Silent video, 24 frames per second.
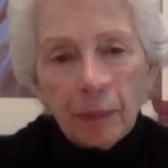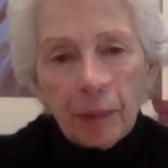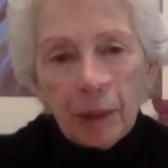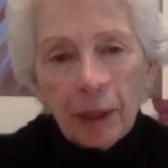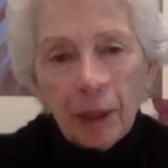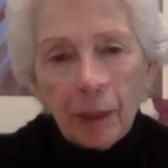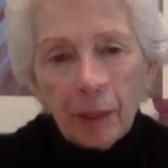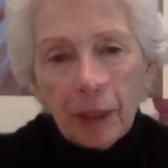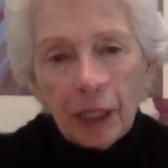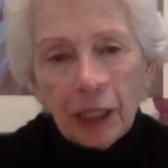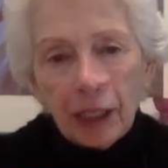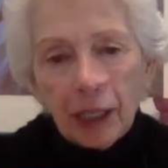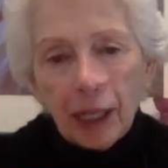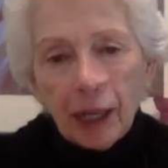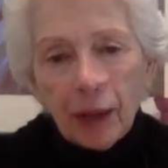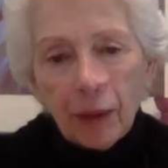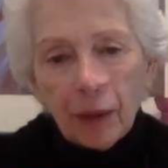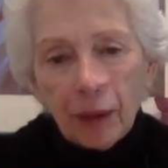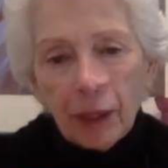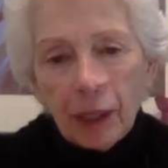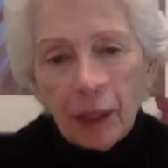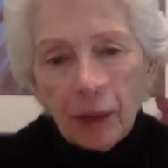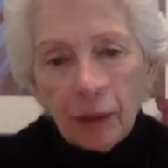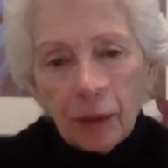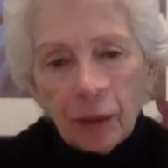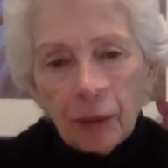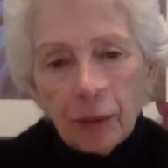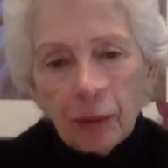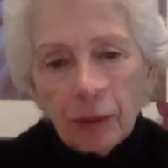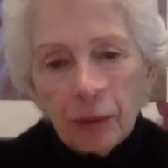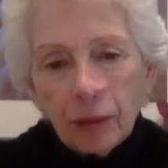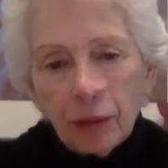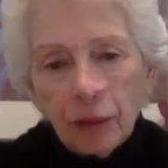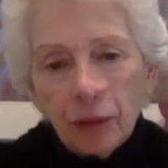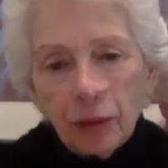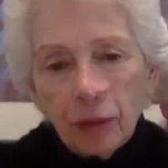coming down here
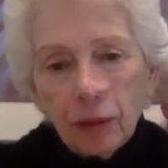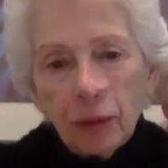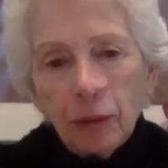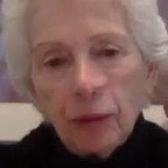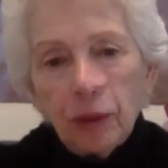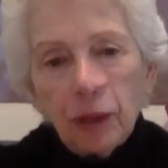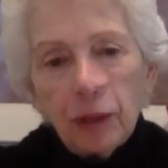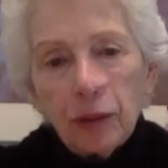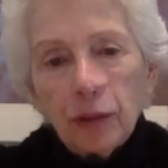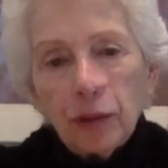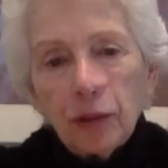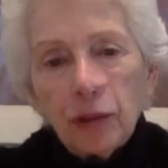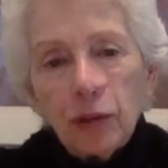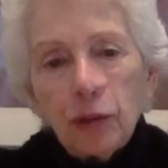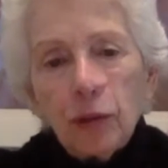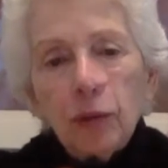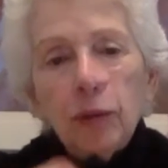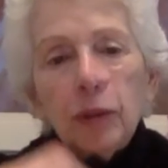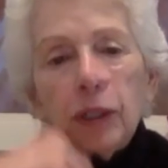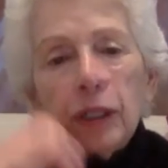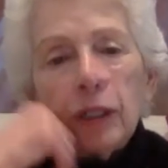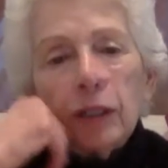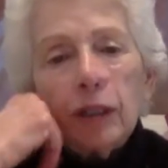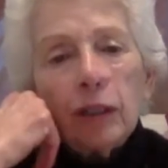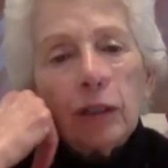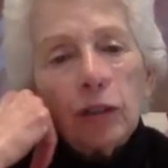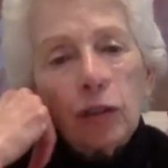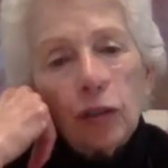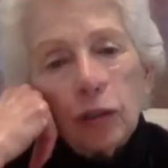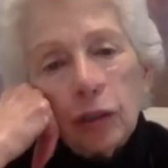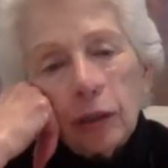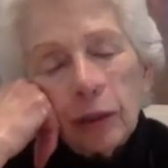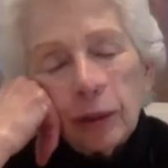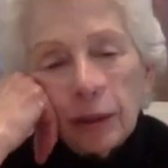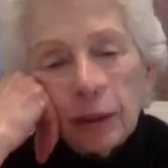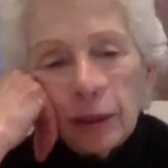to do the due
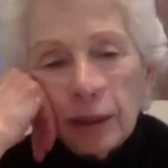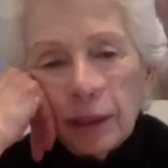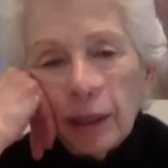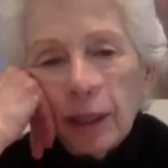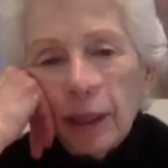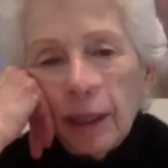diligence